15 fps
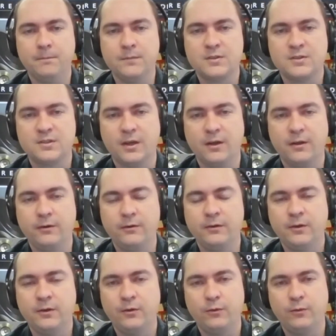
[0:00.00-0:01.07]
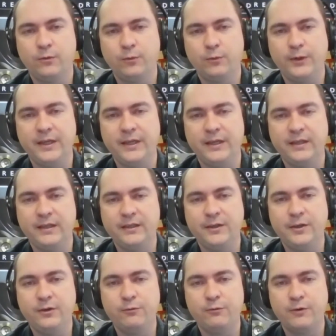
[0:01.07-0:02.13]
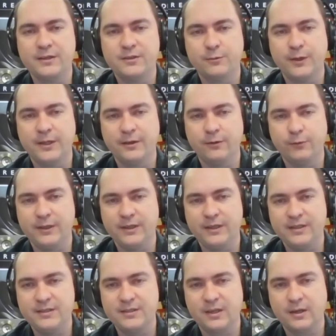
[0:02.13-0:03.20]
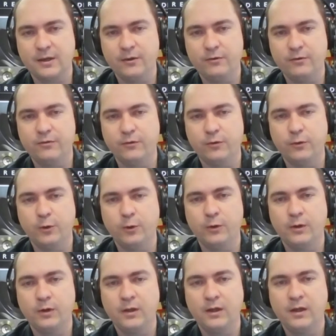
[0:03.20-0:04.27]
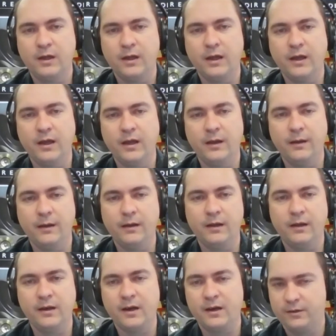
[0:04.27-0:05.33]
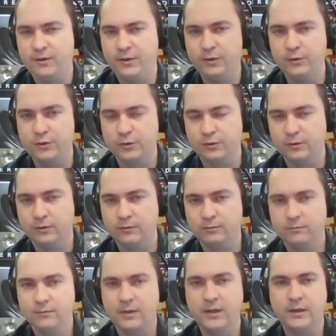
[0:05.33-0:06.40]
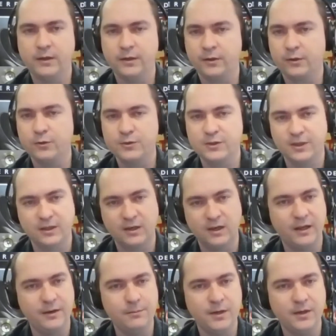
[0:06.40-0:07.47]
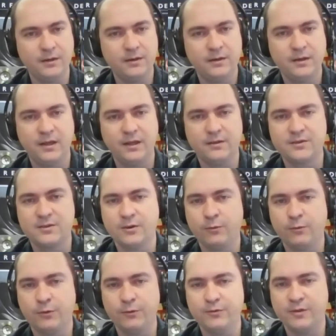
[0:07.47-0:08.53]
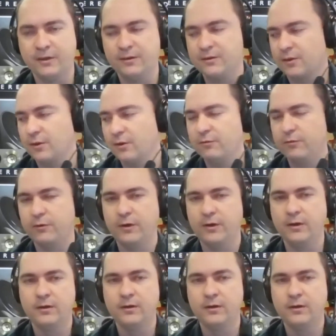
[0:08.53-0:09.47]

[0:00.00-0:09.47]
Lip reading: So we knew right away that we'd need to go for an unusual acoustic alignment. And so what we've done is gone for